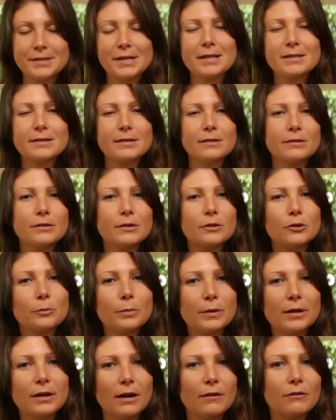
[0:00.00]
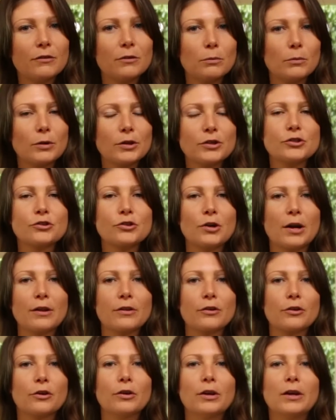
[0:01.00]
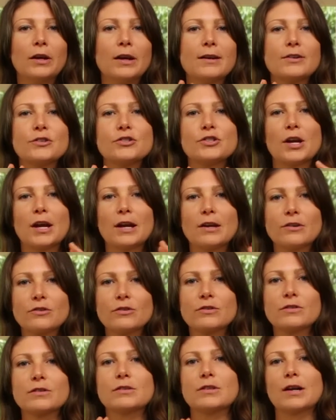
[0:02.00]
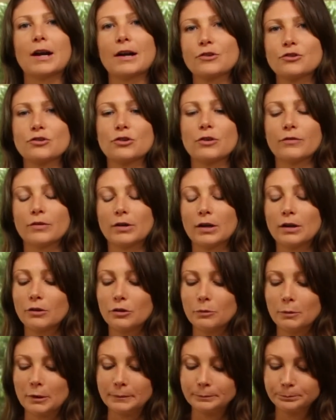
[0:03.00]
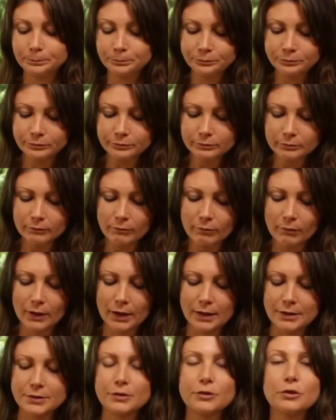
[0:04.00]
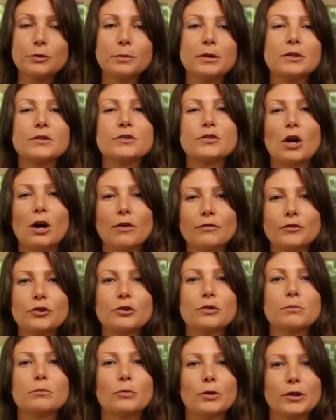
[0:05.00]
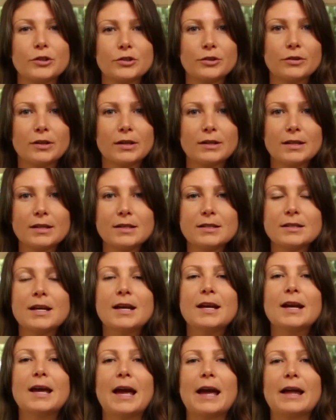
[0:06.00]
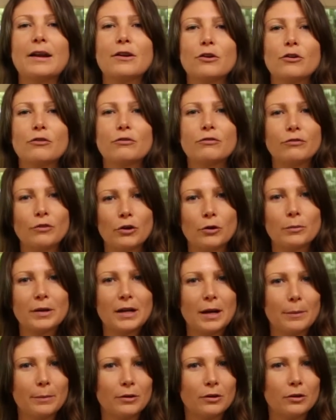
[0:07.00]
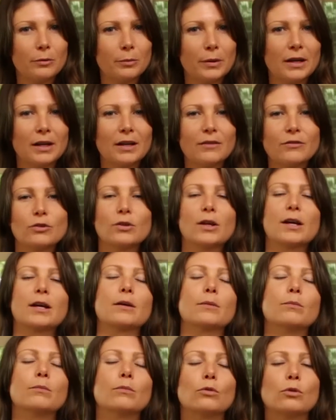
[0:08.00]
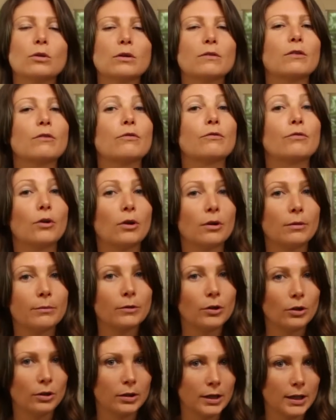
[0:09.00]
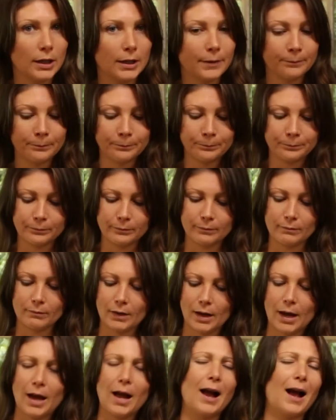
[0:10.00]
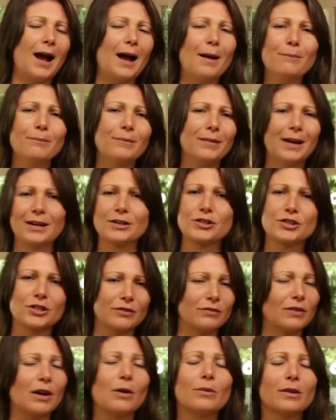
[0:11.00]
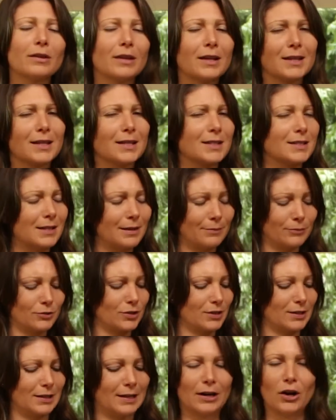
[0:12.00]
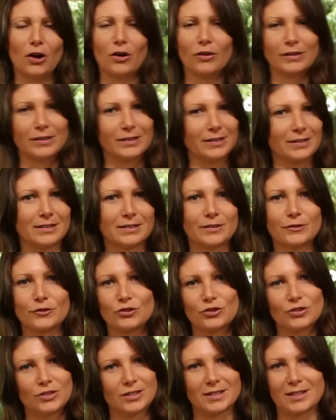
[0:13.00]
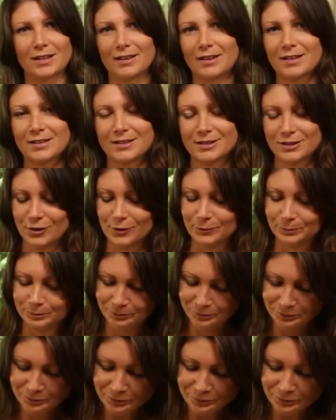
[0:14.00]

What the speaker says: takes a little bit of the moisture out of the cookie and it changes the texture of it a little bit. It's a little bit softer and moister like this, and it'll firm it up a little bit if you like more of a firm cookie. I'm actually fine with it like this. I'm just gonna eat all these just like this. So